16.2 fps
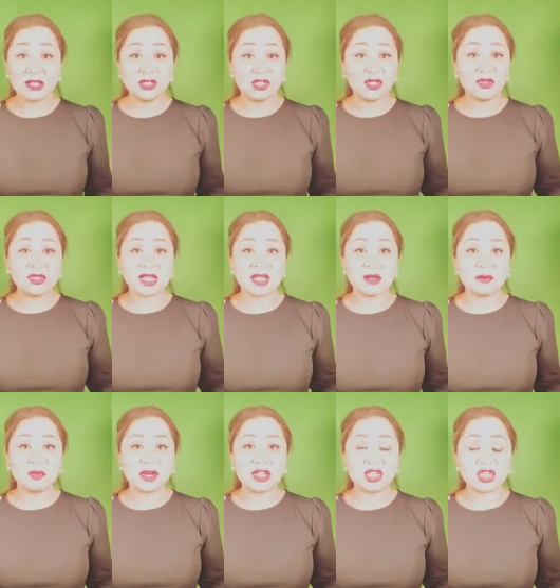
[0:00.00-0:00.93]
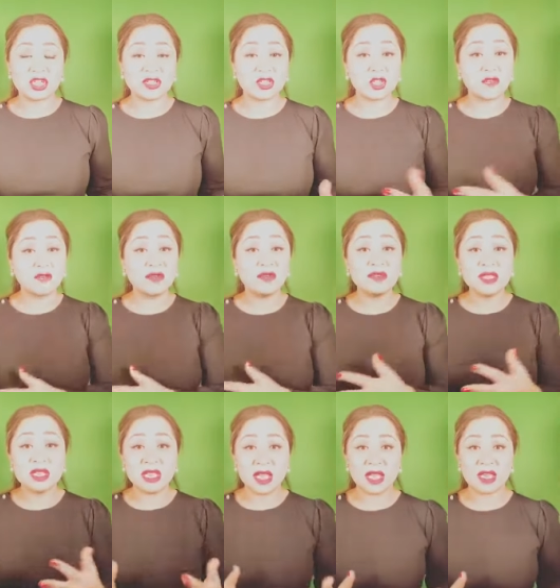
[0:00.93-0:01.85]
do celebration. So if you
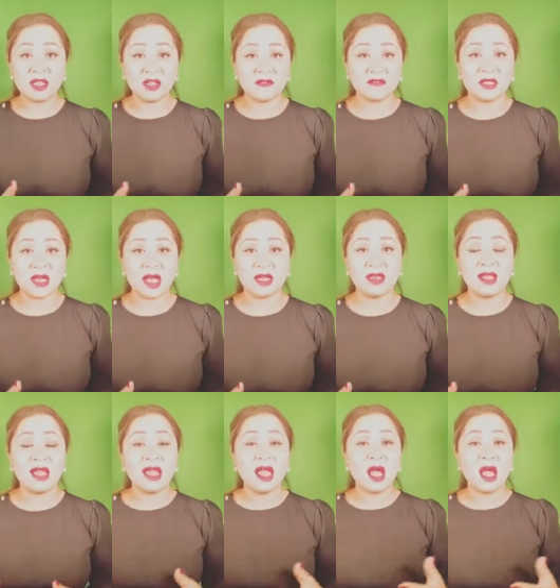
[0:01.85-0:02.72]
did any of that